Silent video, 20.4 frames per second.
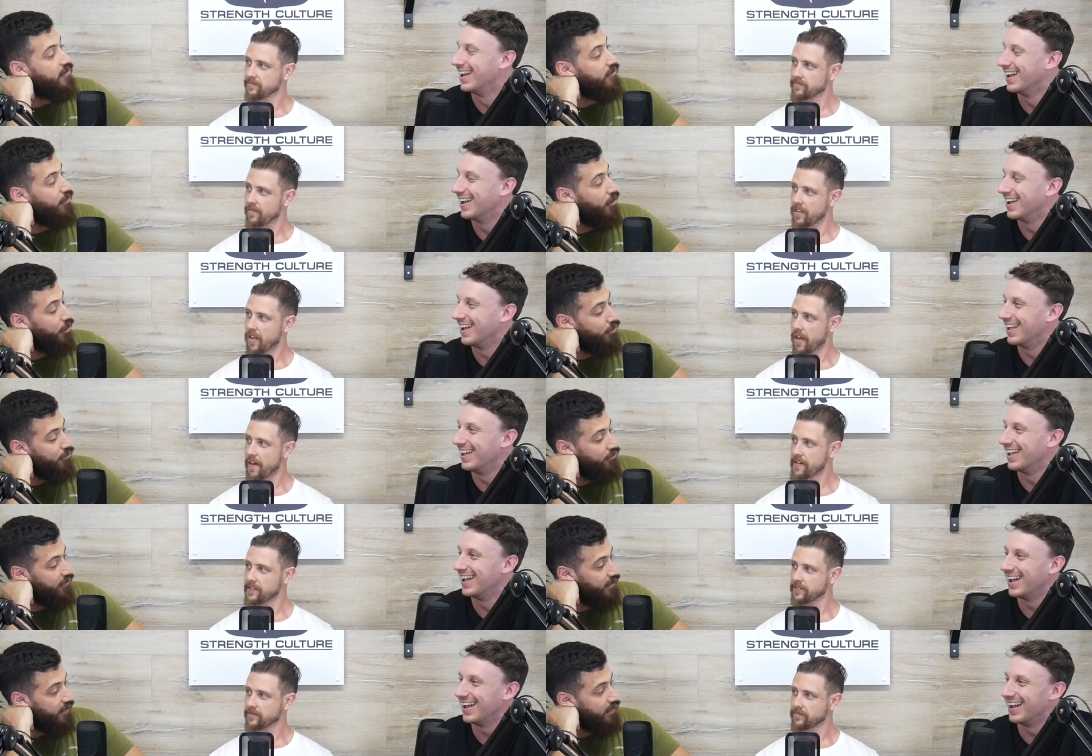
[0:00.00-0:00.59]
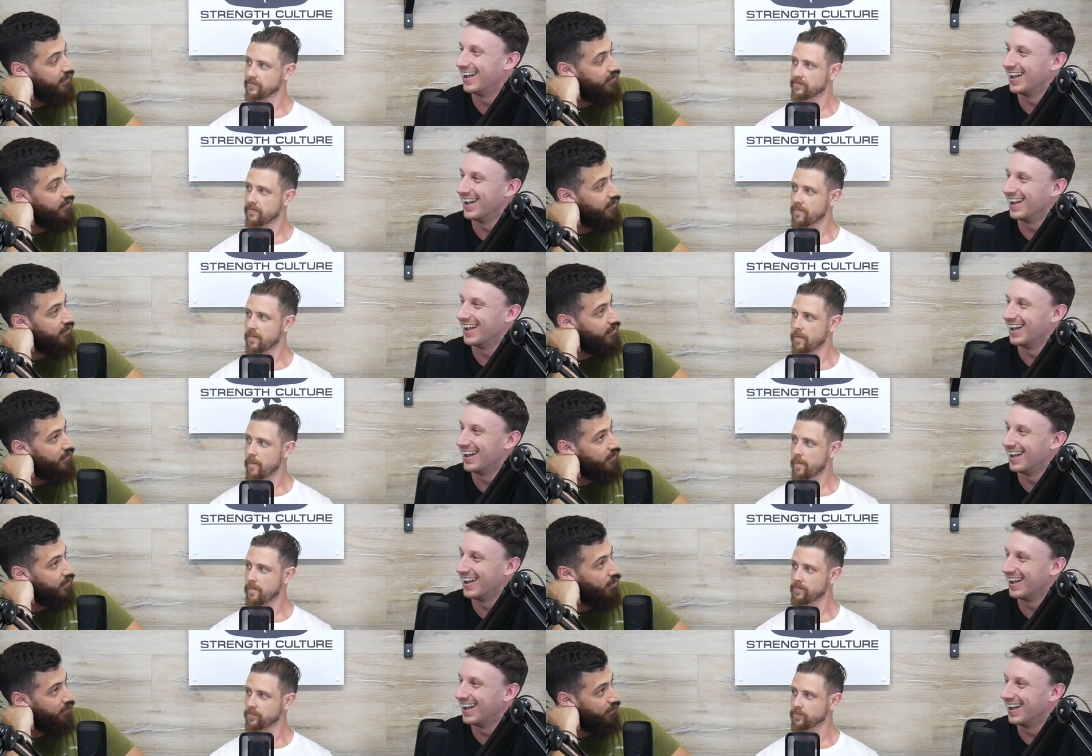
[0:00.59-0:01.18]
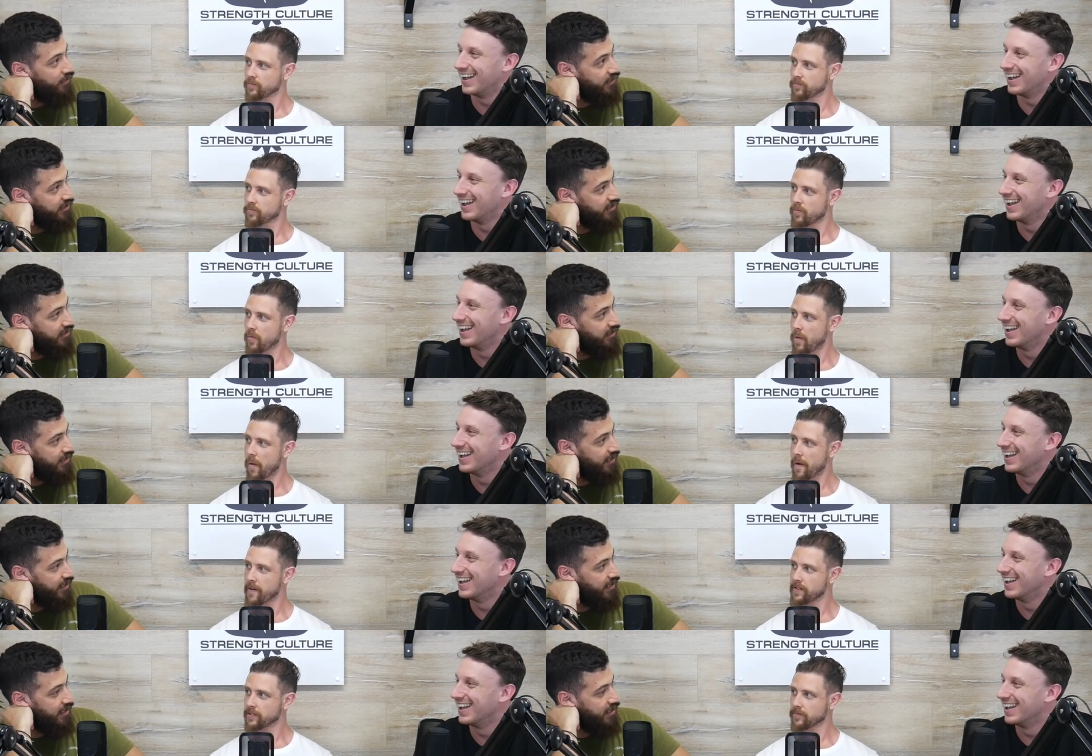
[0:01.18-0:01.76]
Speaker 1: though that
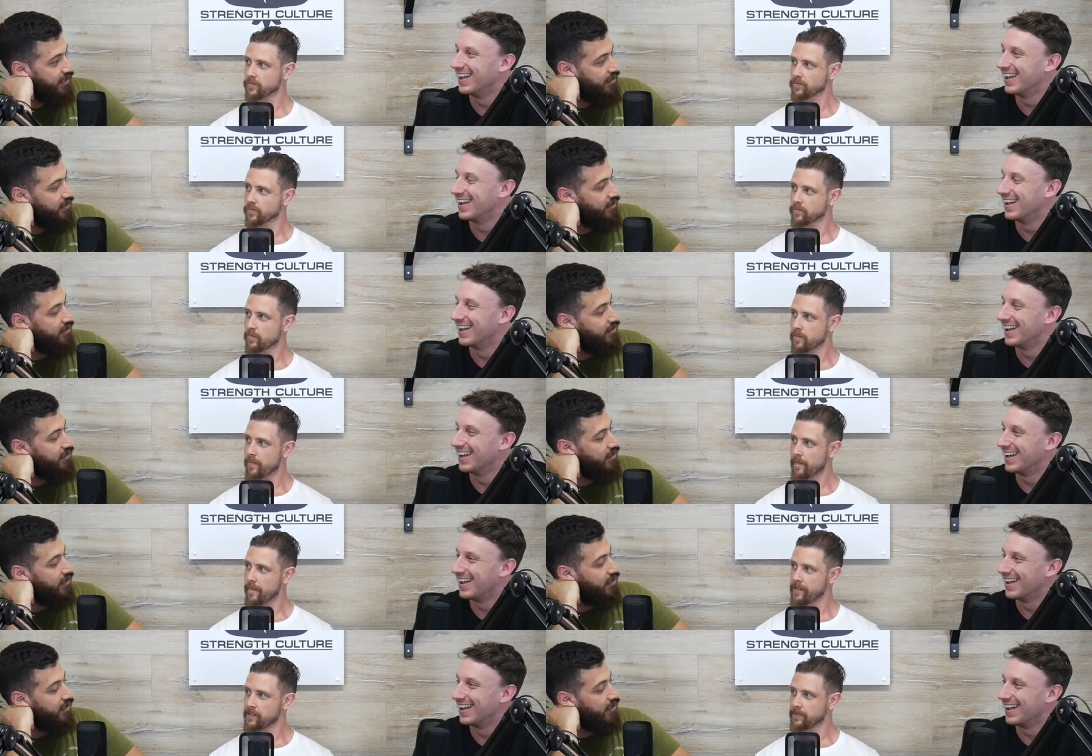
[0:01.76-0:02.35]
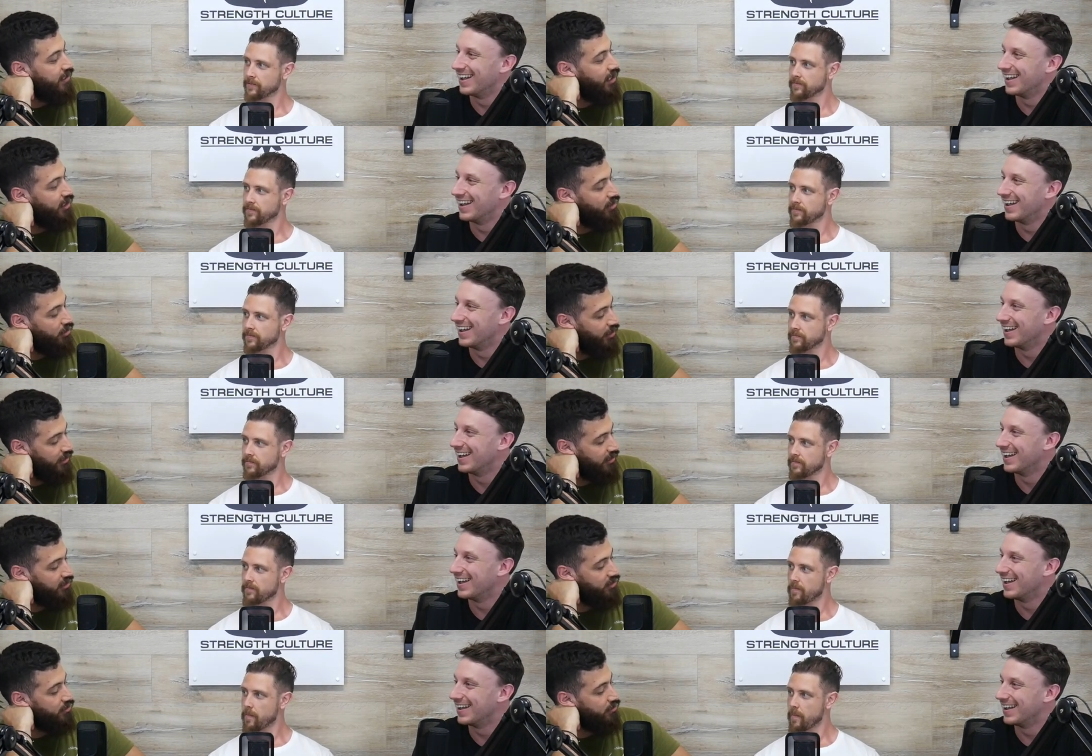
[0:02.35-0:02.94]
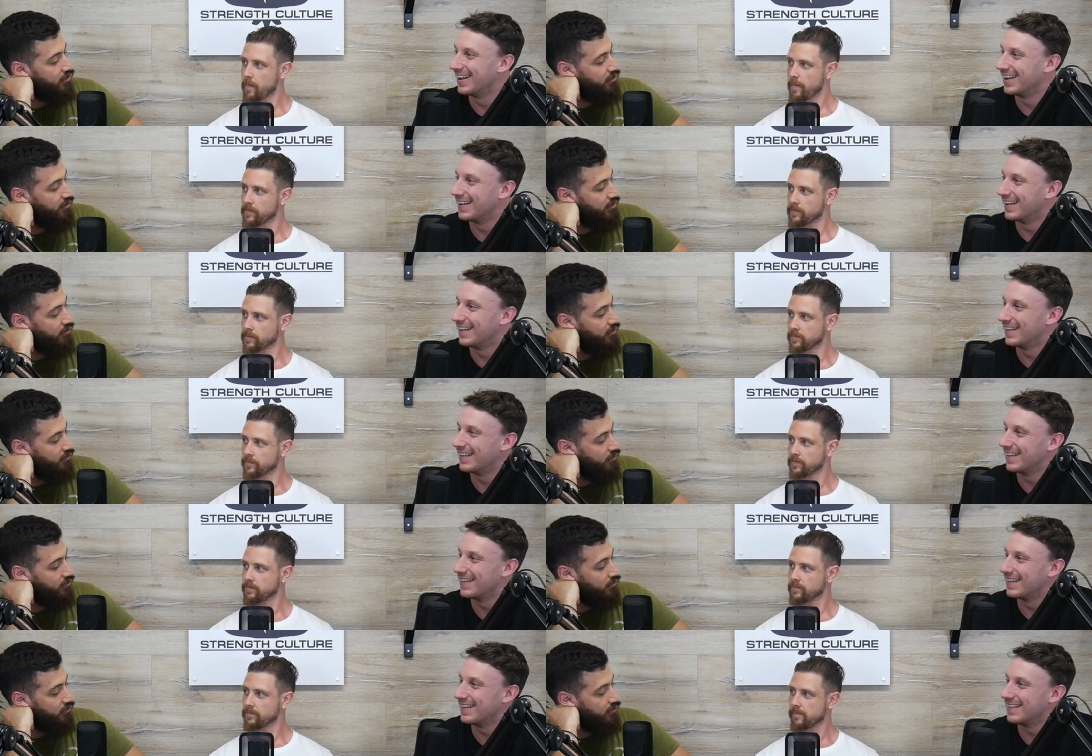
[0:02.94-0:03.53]
obviously I liked your
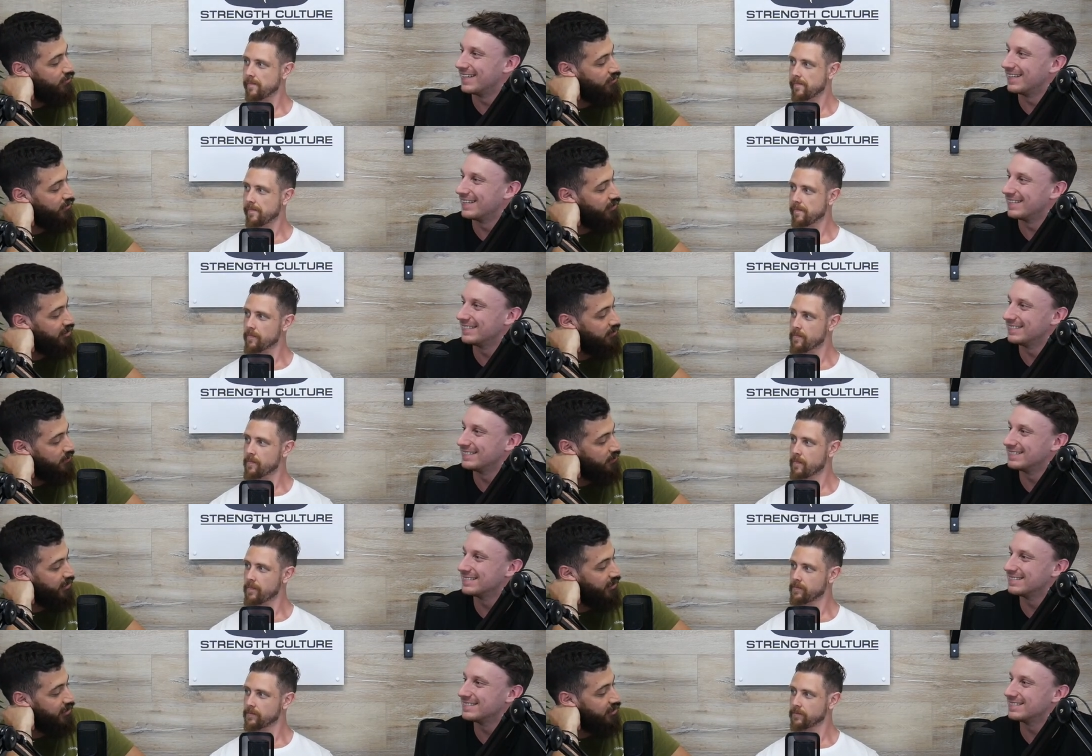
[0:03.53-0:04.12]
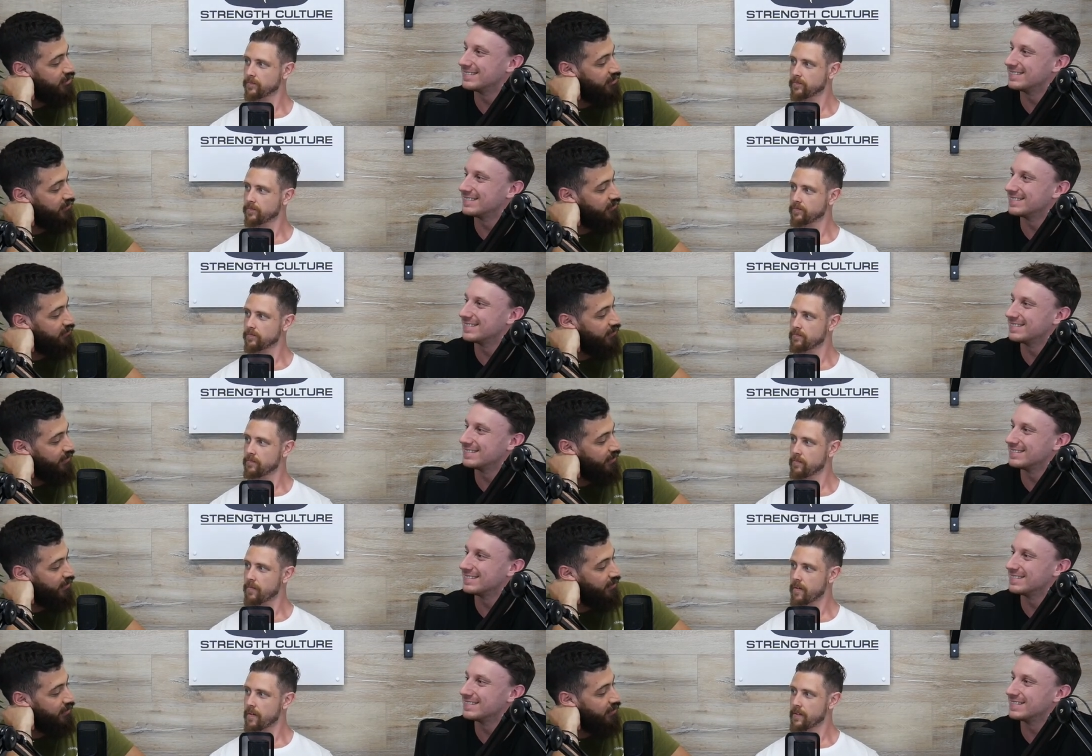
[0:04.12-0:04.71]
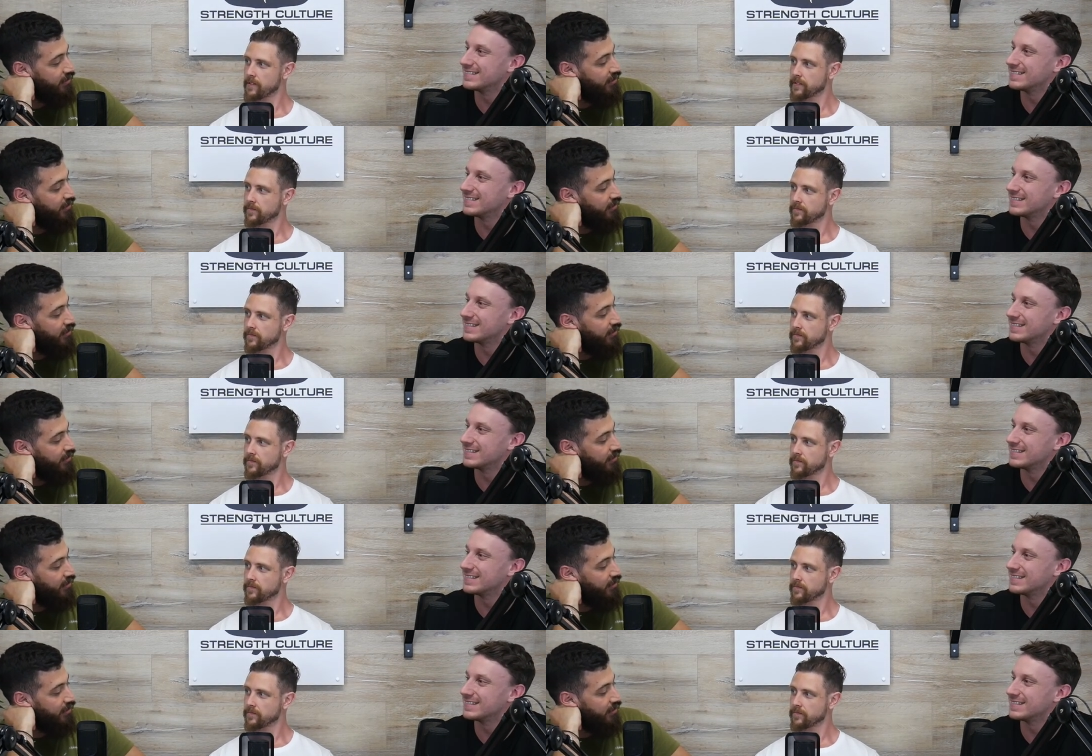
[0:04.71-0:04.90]
little explanation of that.